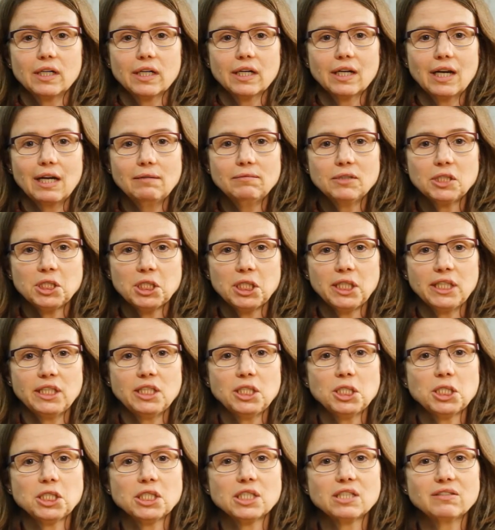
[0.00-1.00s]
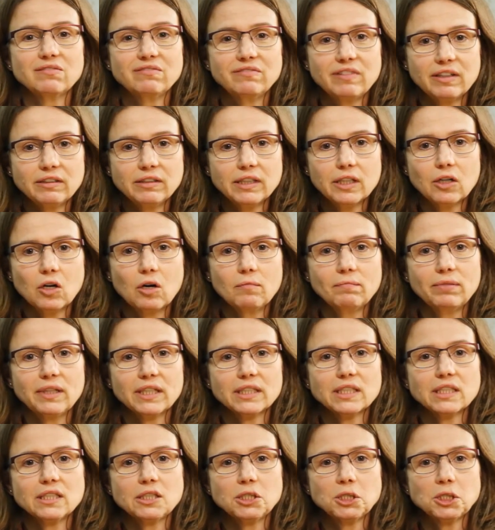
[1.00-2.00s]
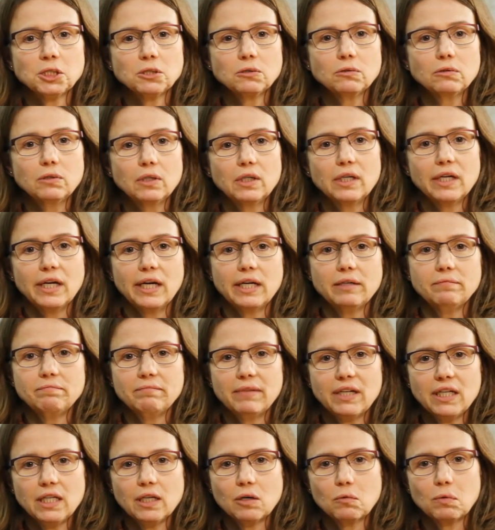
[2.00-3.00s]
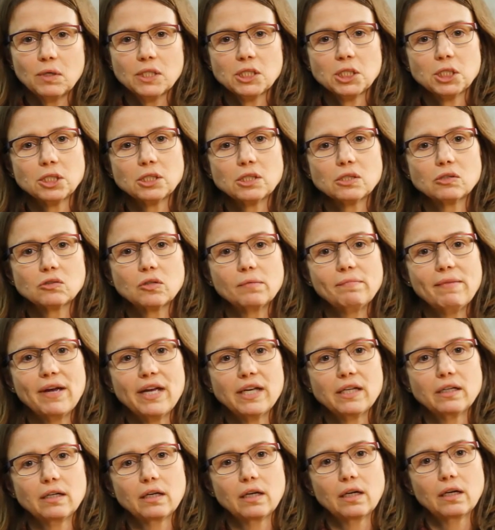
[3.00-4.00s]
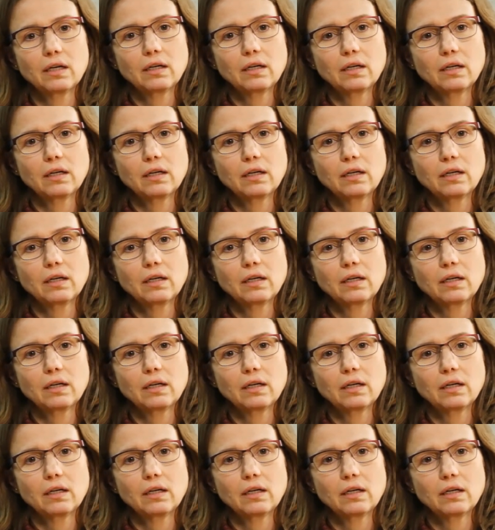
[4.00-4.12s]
Climate change is a very complex issue and many questions remain.